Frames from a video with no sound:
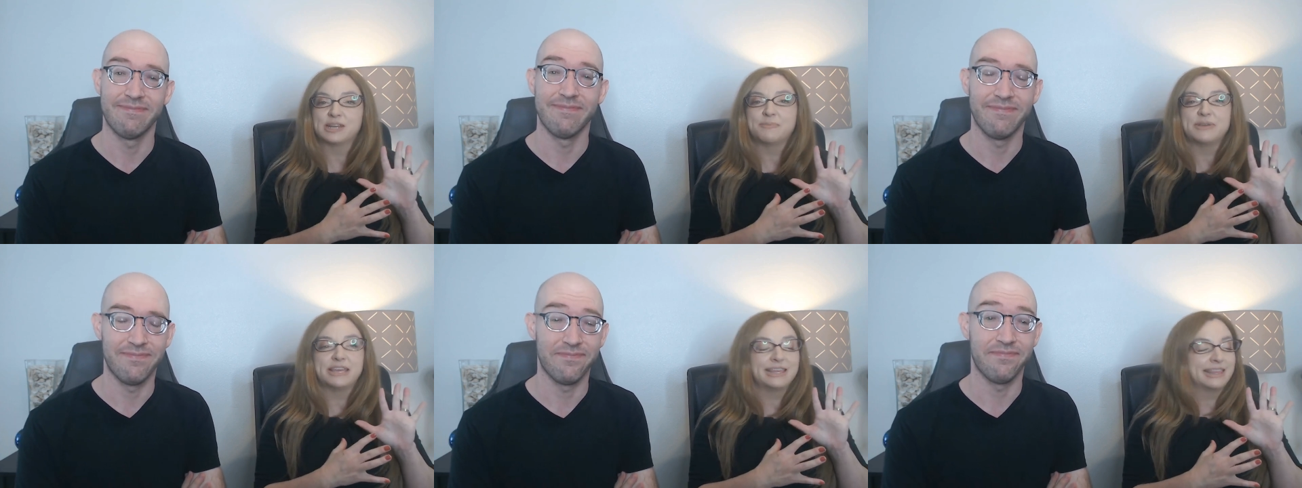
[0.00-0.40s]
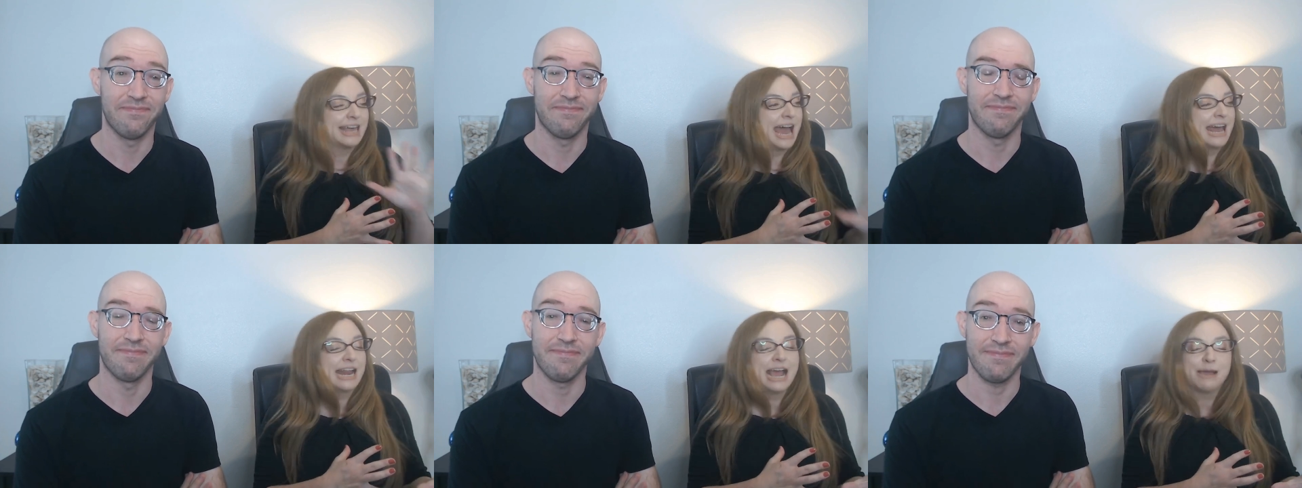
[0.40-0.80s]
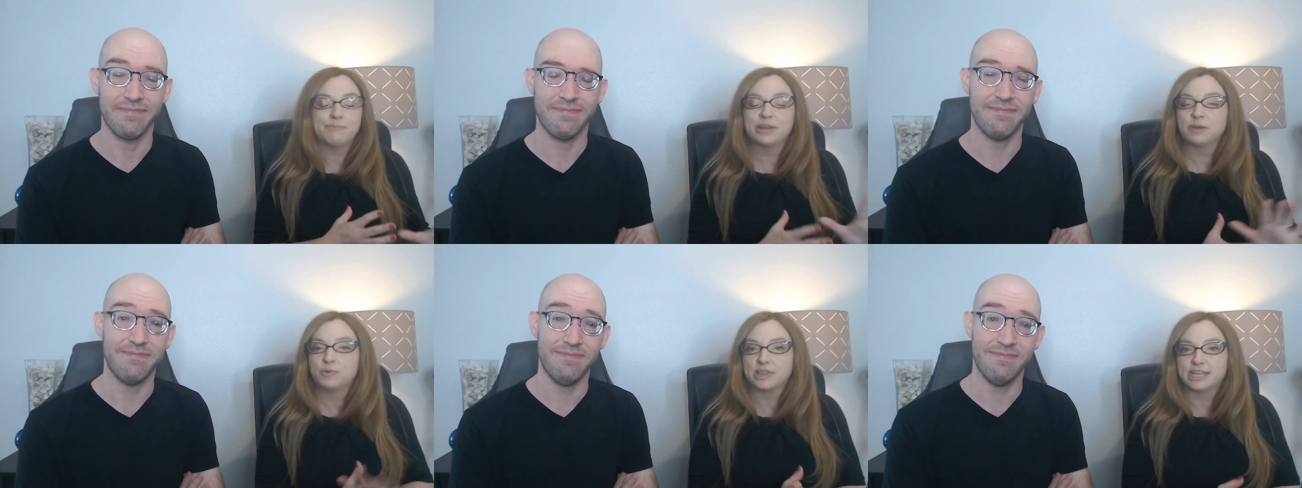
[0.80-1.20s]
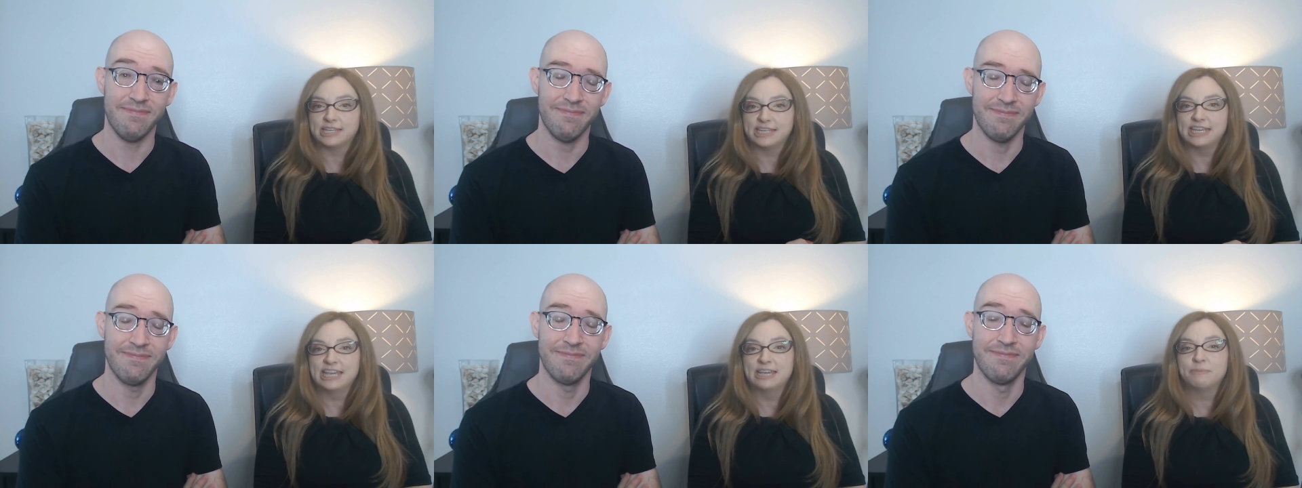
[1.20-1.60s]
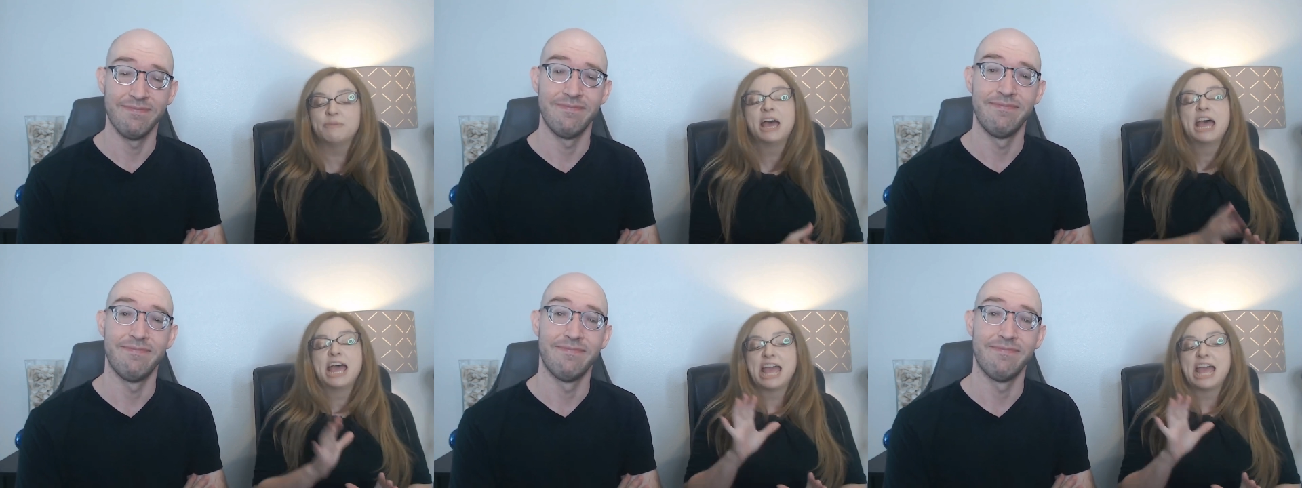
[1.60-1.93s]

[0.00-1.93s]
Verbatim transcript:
Speaker 1: to be that happening with the team.